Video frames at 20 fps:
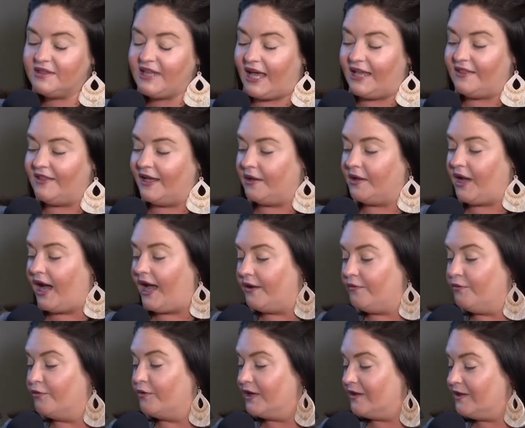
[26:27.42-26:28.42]
that. Like, I
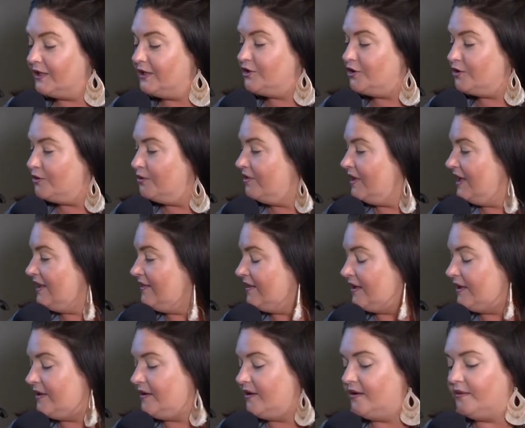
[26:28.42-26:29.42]
really do think
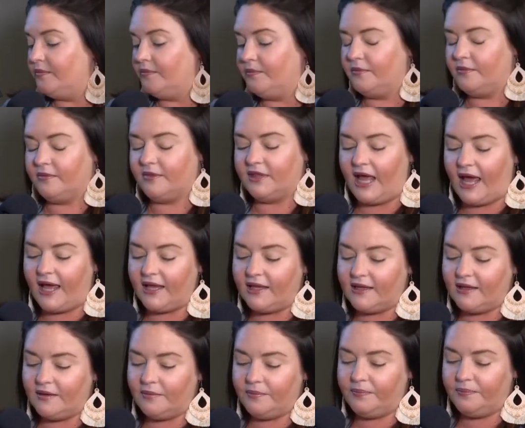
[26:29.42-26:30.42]
that that
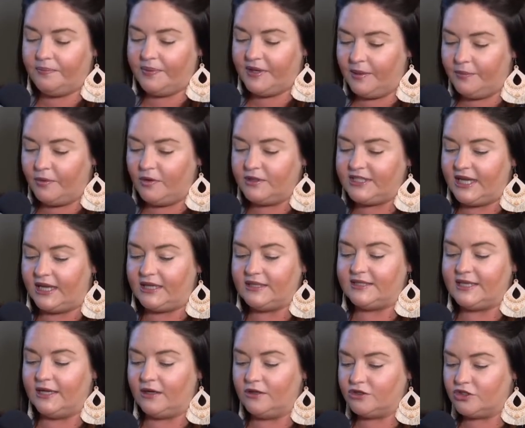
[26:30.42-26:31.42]
people take
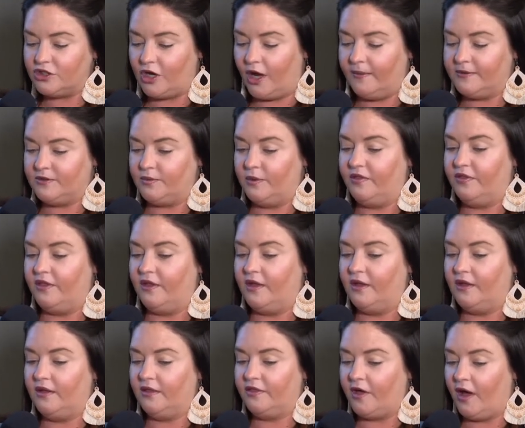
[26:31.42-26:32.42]
sales jobs with the
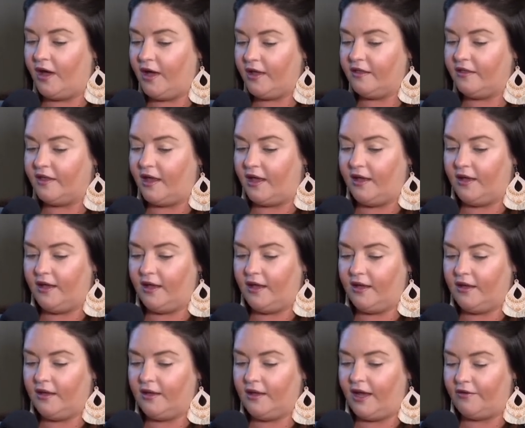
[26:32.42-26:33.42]
thought that
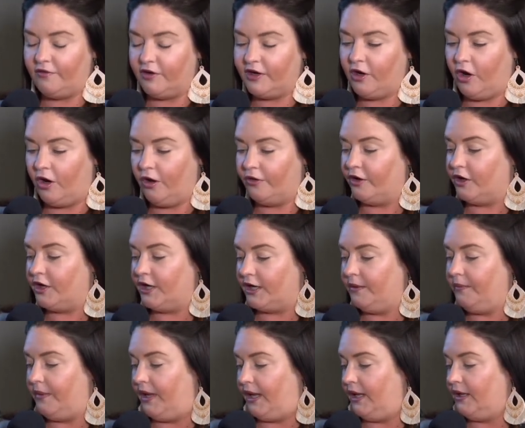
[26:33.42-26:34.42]
every call they're going to
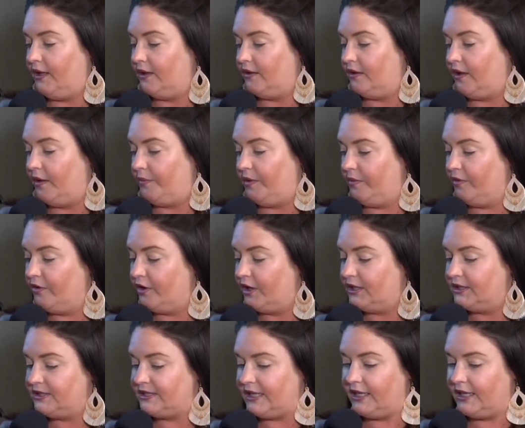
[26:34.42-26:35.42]
make, people are going to say